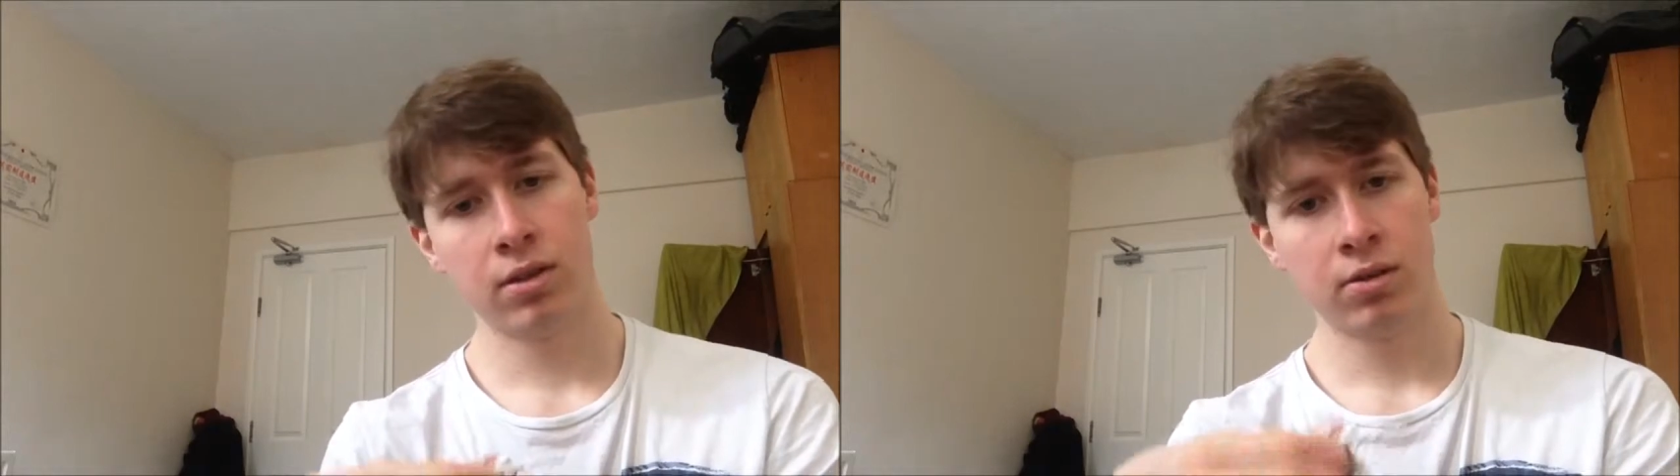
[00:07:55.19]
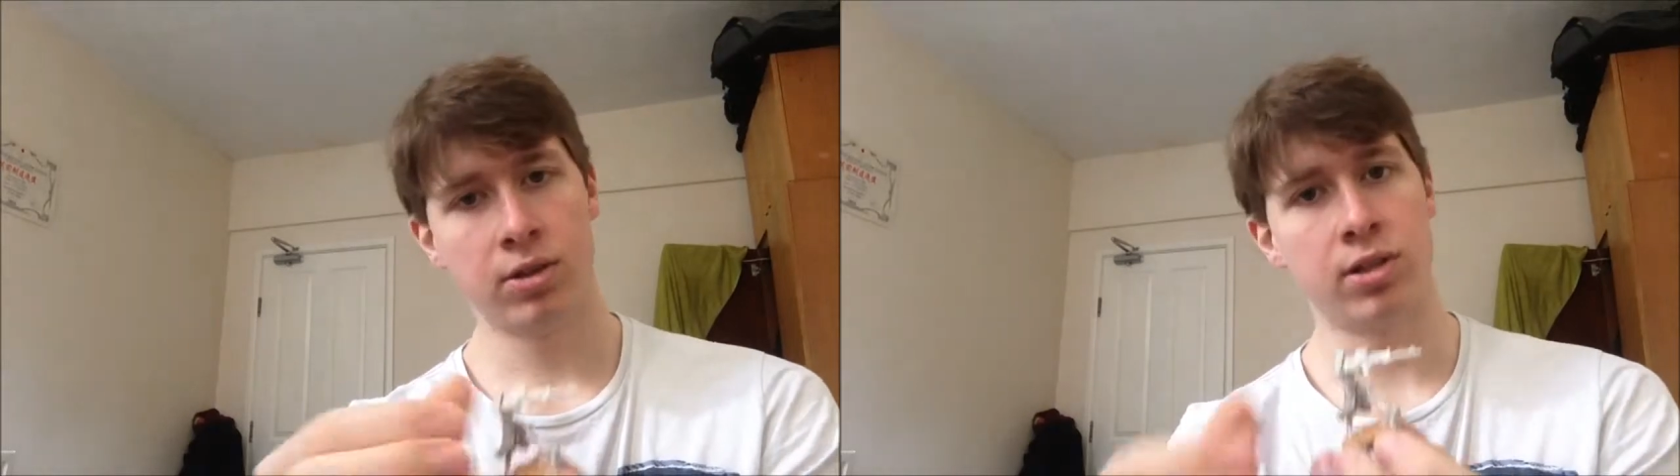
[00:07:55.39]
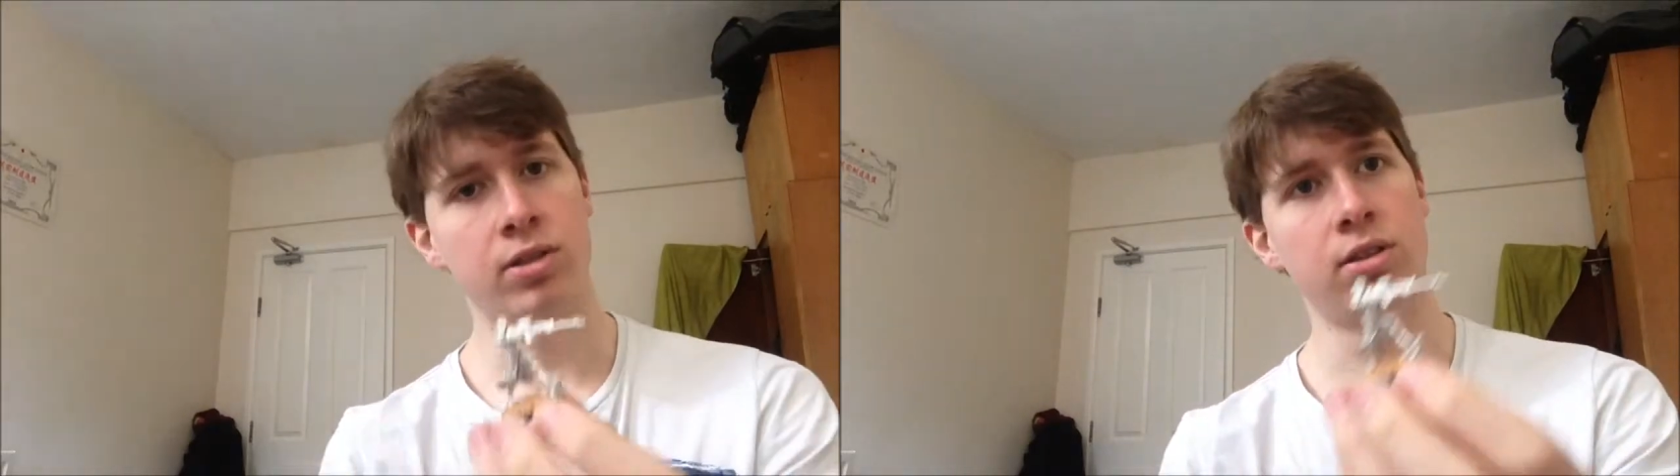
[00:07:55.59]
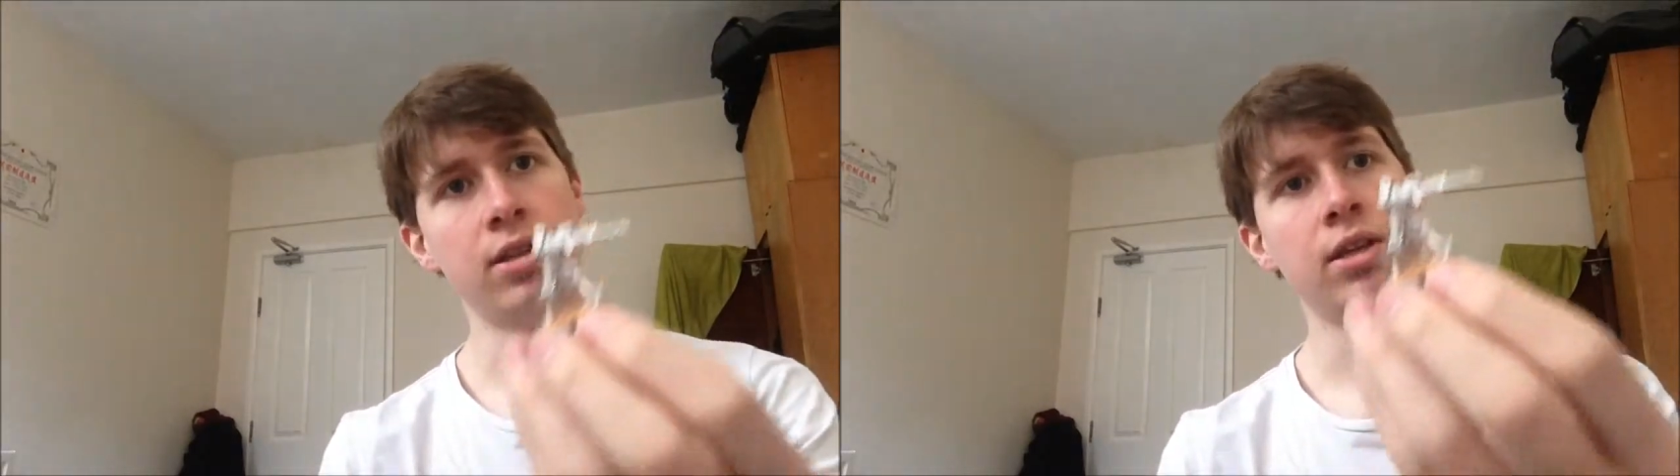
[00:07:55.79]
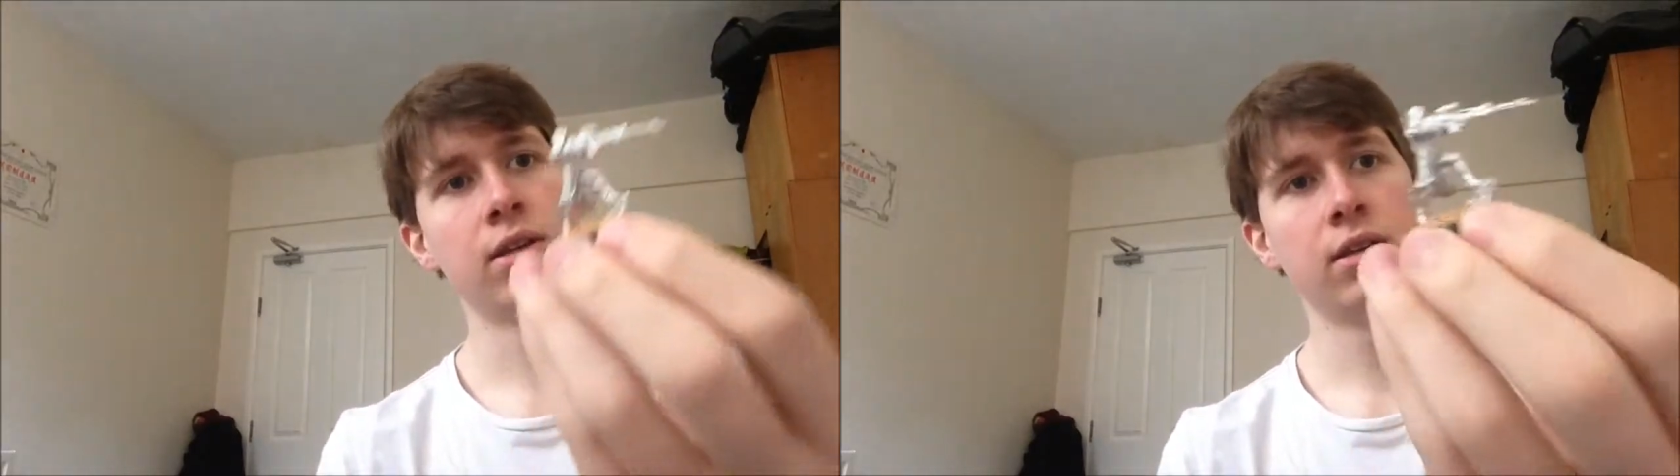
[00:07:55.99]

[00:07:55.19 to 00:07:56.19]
which is the